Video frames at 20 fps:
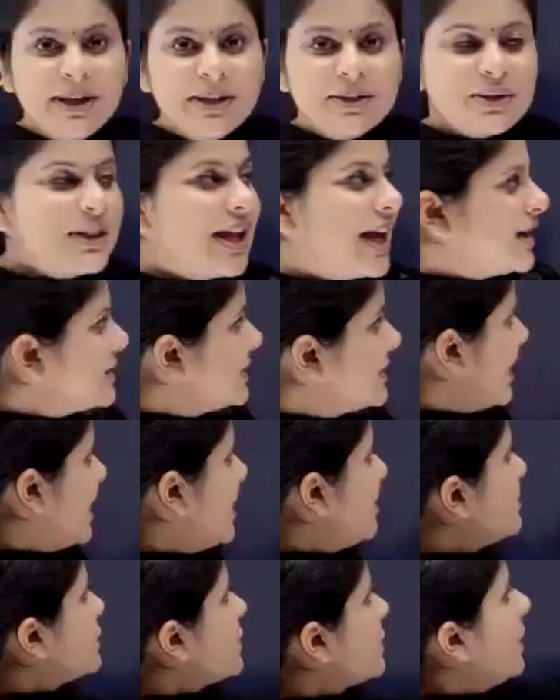So that
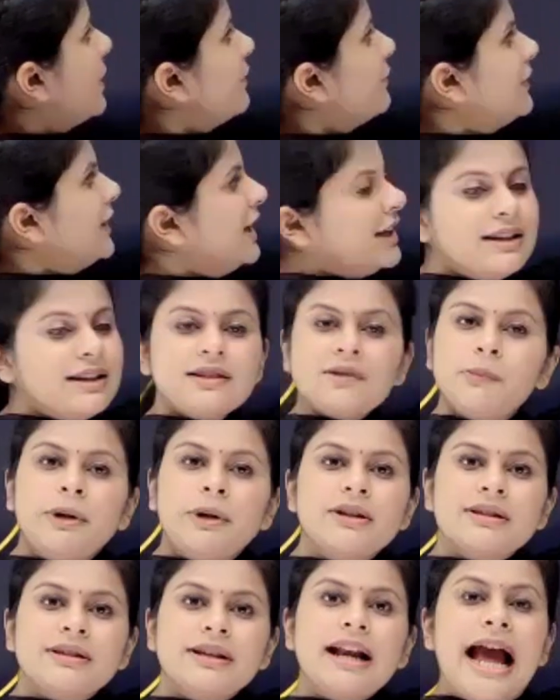same sort of thing this
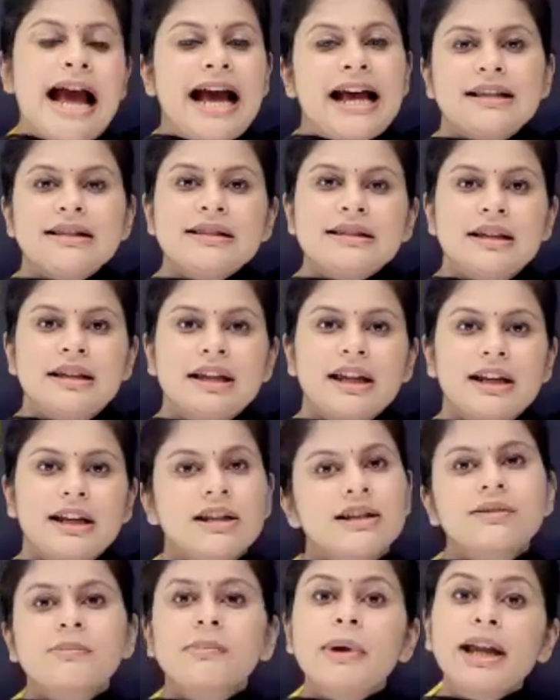person has in
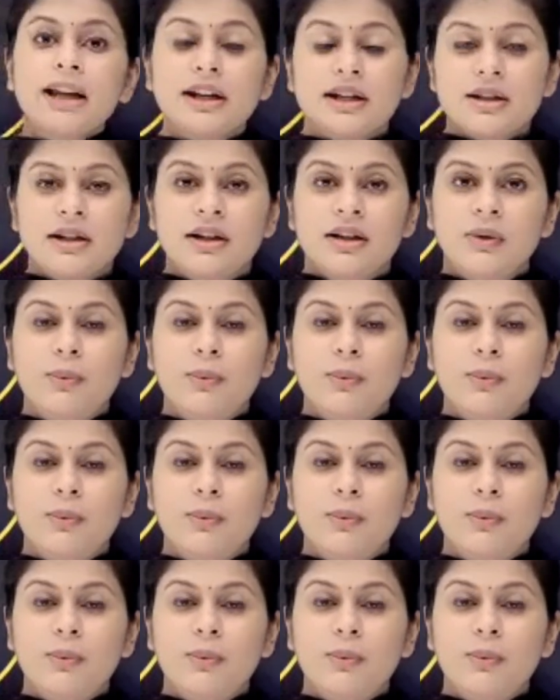his mind.